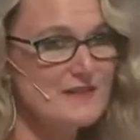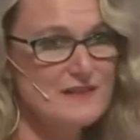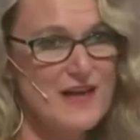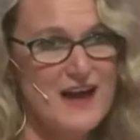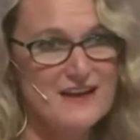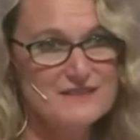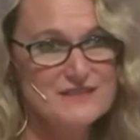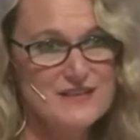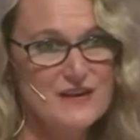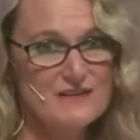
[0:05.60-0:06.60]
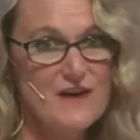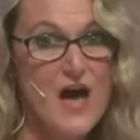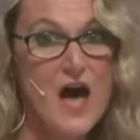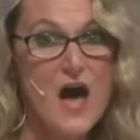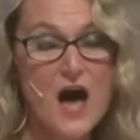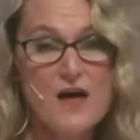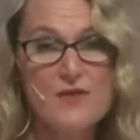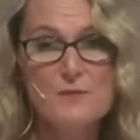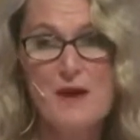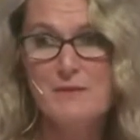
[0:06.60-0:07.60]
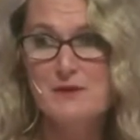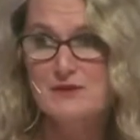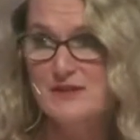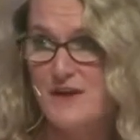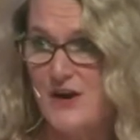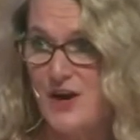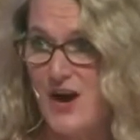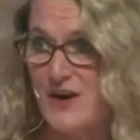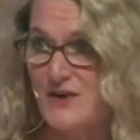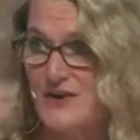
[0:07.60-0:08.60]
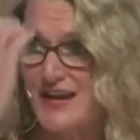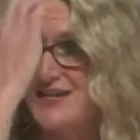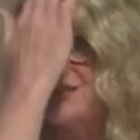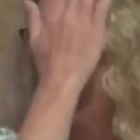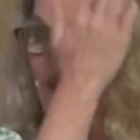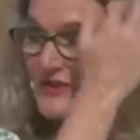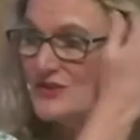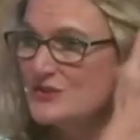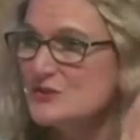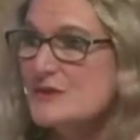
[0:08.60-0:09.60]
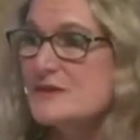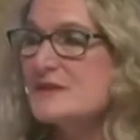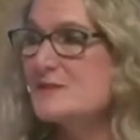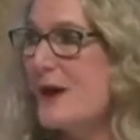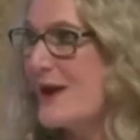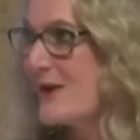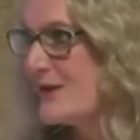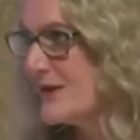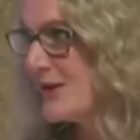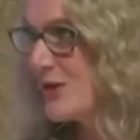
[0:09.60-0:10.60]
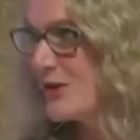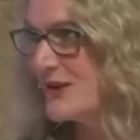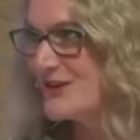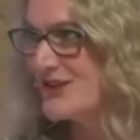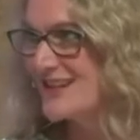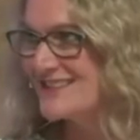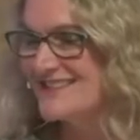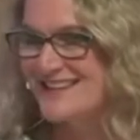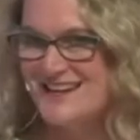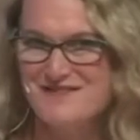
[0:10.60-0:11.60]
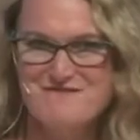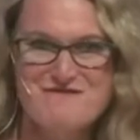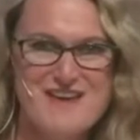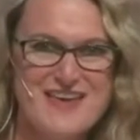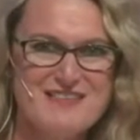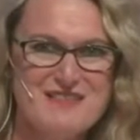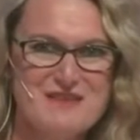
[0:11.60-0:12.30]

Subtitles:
in the lives of other members of our congregations to inspire and encourage us in faith.